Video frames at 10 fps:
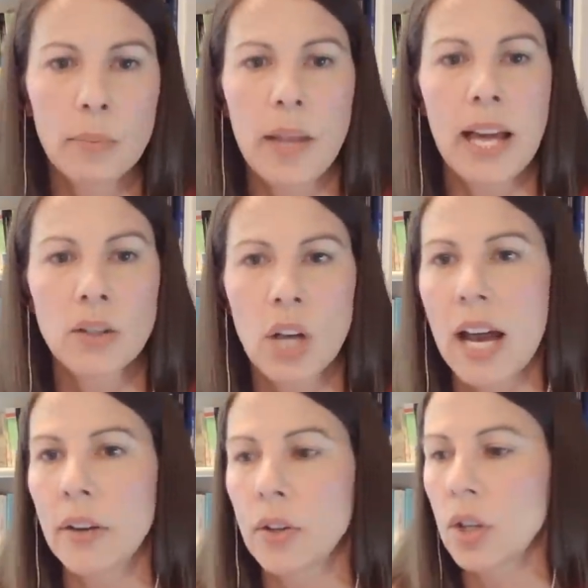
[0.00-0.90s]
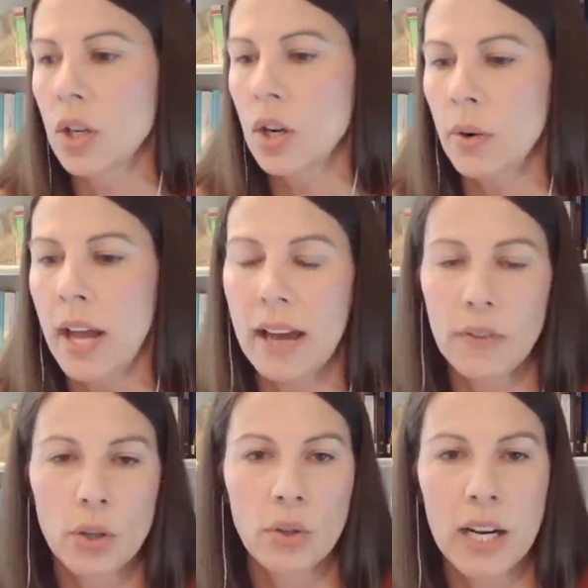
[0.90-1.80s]
Black child or you don't have
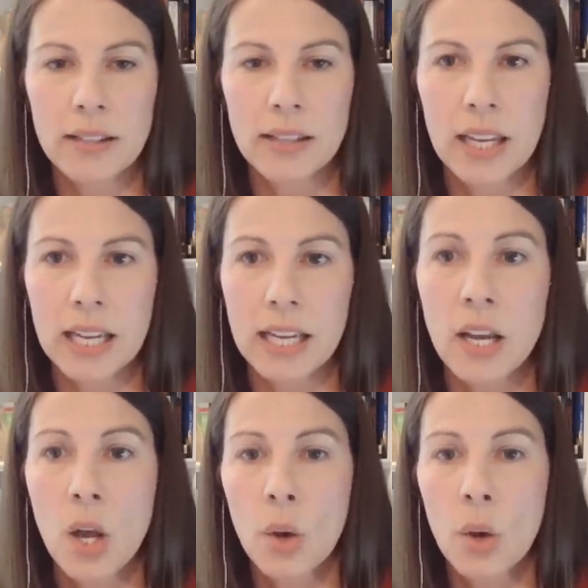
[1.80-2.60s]
a trans kid,